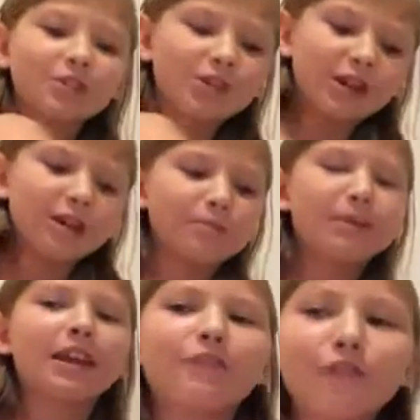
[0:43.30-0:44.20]
so hard,
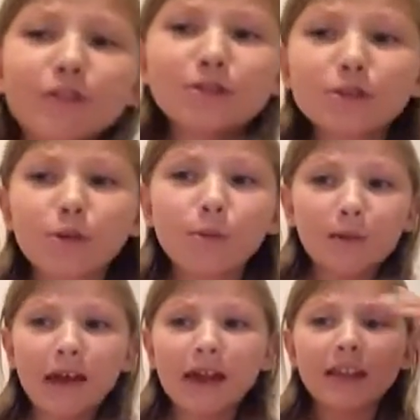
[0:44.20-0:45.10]
but I felt so
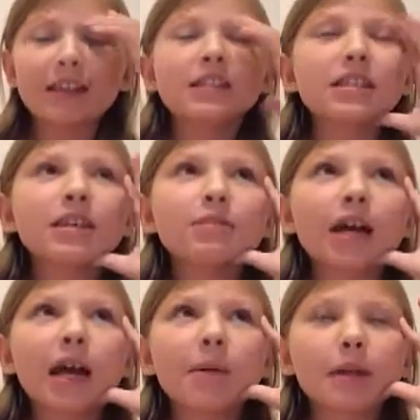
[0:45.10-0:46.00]
bad at the same
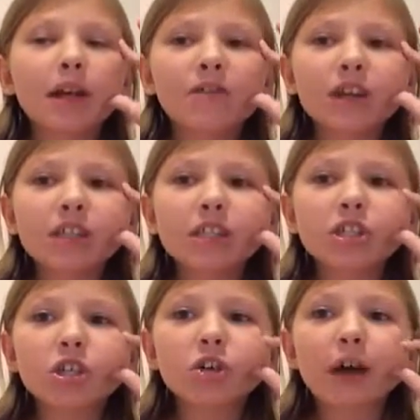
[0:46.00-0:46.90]
time. And I felt
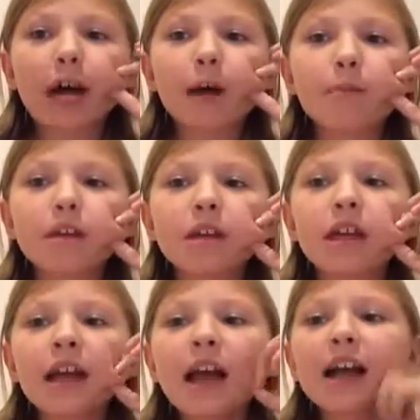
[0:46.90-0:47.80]
so happy
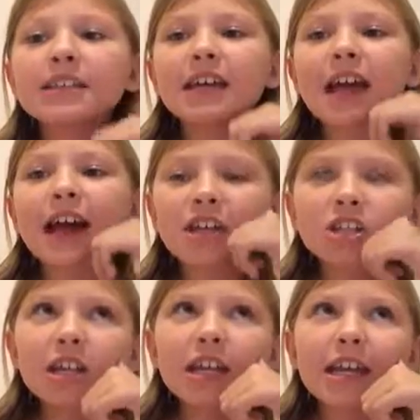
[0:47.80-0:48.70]
because I
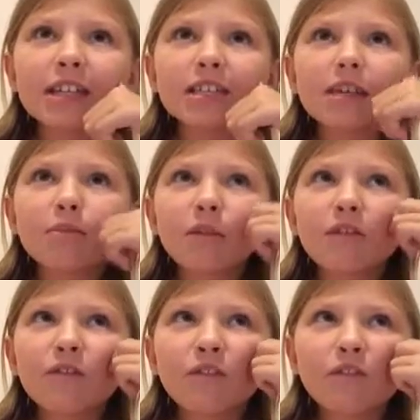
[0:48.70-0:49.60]
actually hit
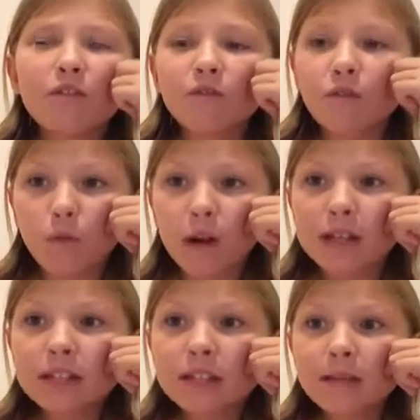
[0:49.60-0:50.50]
someone for
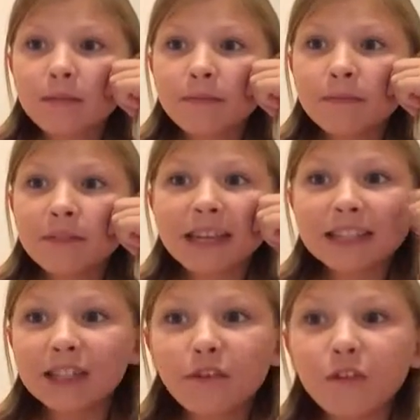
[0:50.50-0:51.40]
once. I
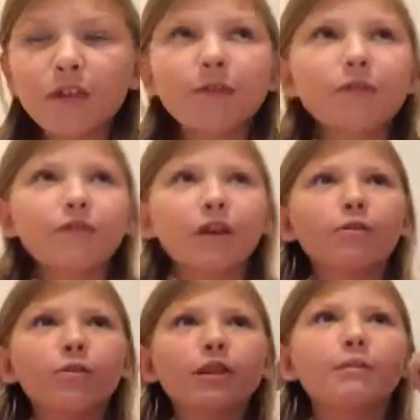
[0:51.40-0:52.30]
still
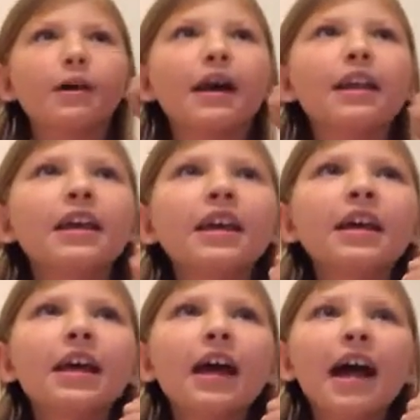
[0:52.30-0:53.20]
felt really bad.
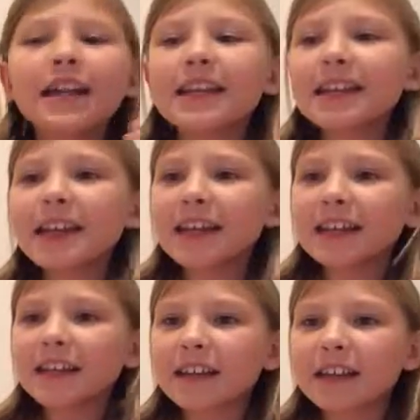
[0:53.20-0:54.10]
I didn't get
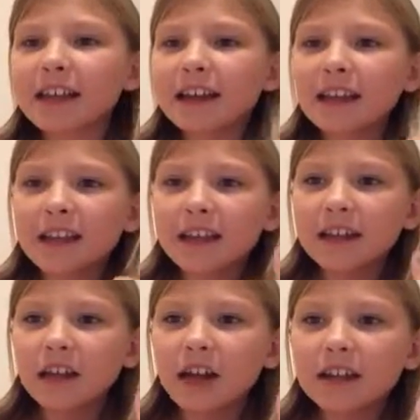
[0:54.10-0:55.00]

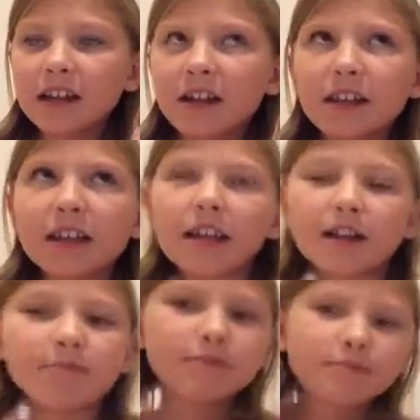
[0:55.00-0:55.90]
knocked out of the
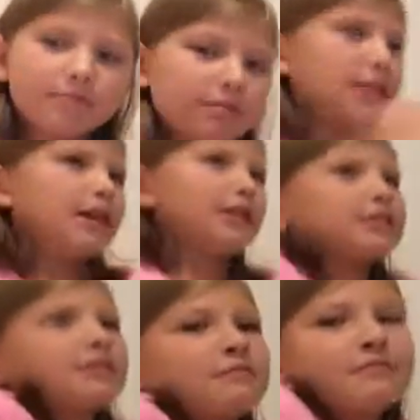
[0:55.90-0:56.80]
game because